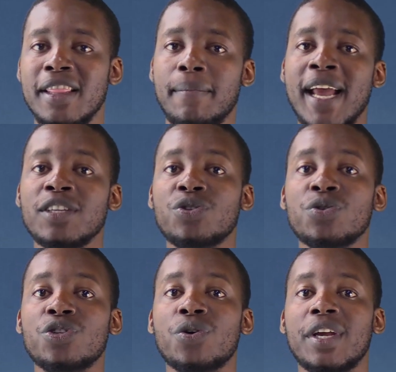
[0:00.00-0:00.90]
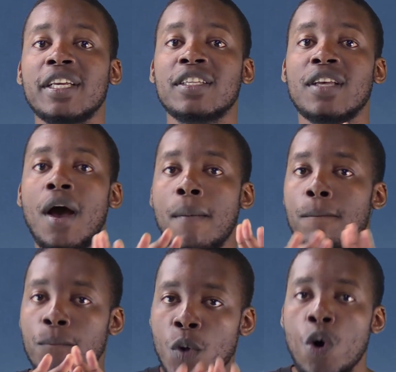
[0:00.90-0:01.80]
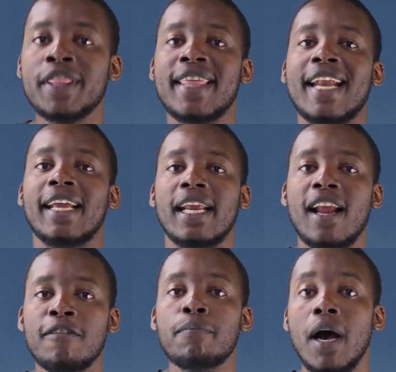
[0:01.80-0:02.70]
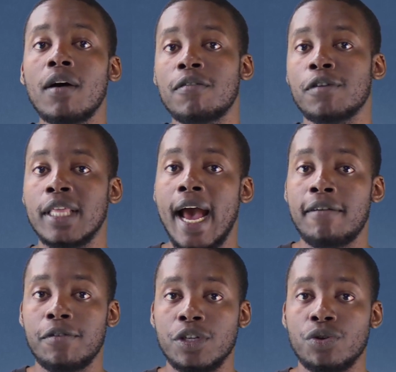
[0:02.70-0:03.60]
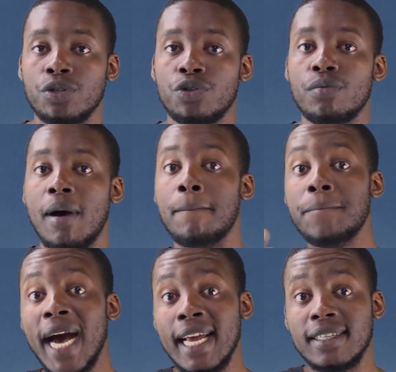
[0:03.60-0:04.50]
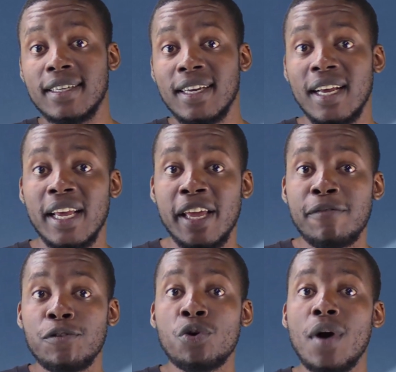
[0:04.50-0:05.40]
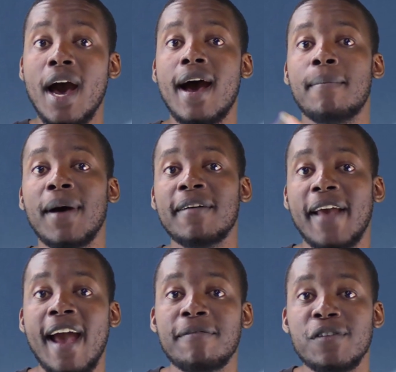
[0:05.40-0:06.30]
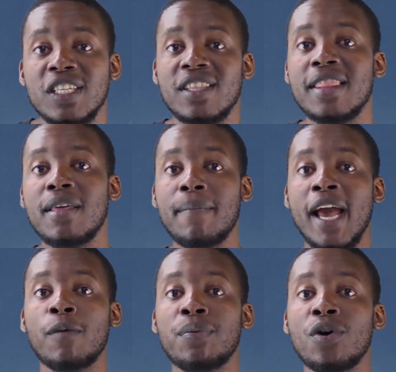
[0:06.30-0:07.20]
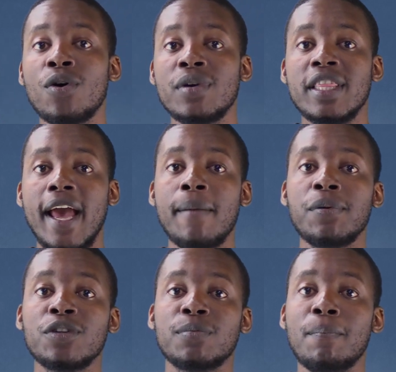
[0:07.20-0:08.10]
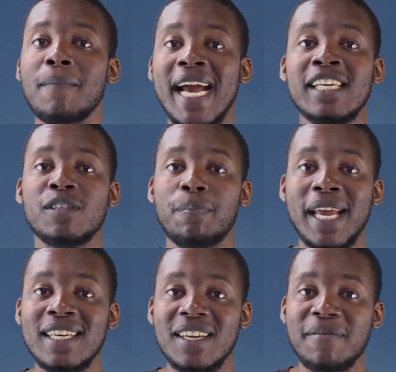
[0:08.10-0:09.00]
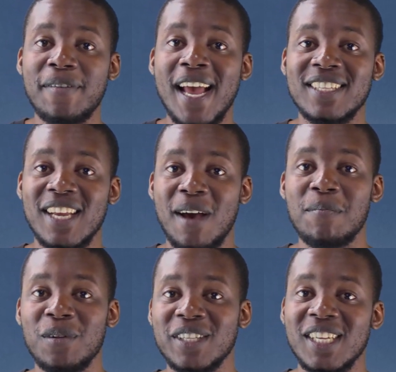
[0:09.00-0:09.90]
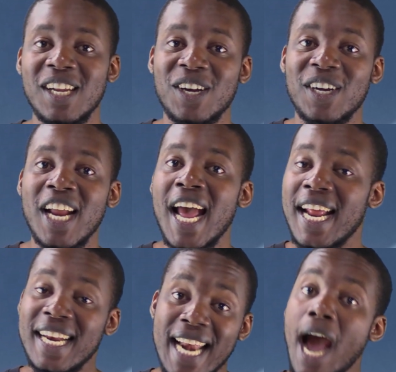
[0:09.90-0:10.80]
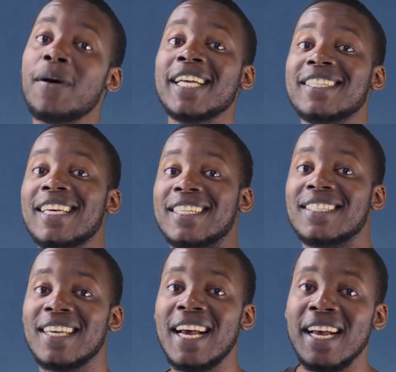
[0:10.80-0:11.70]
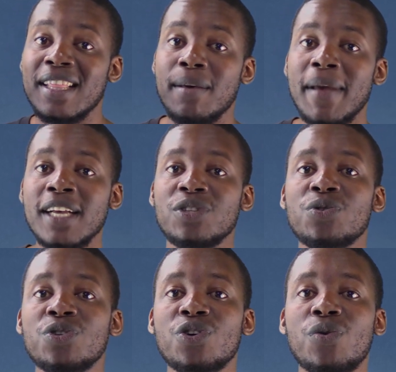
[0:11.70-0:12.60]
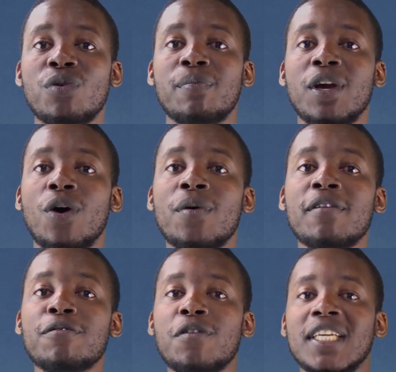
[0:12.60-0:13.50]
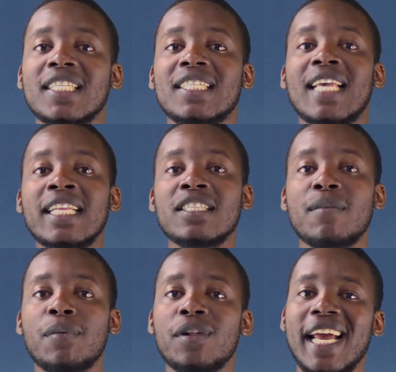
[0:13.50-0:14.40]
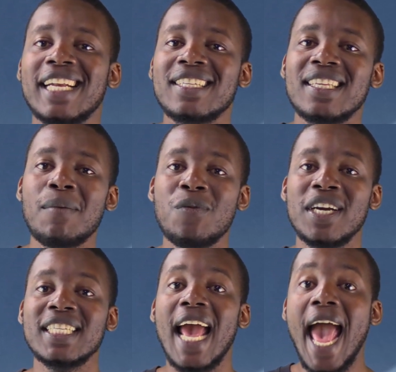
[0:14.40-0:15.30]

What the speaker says: The Mac Studio is more than enough power for the average consumer, but if you are above average, then the Mac Pro with Apple's mind-bending fast Apple silicon now exists. The Mac Studio will be going for a sensible and somewhat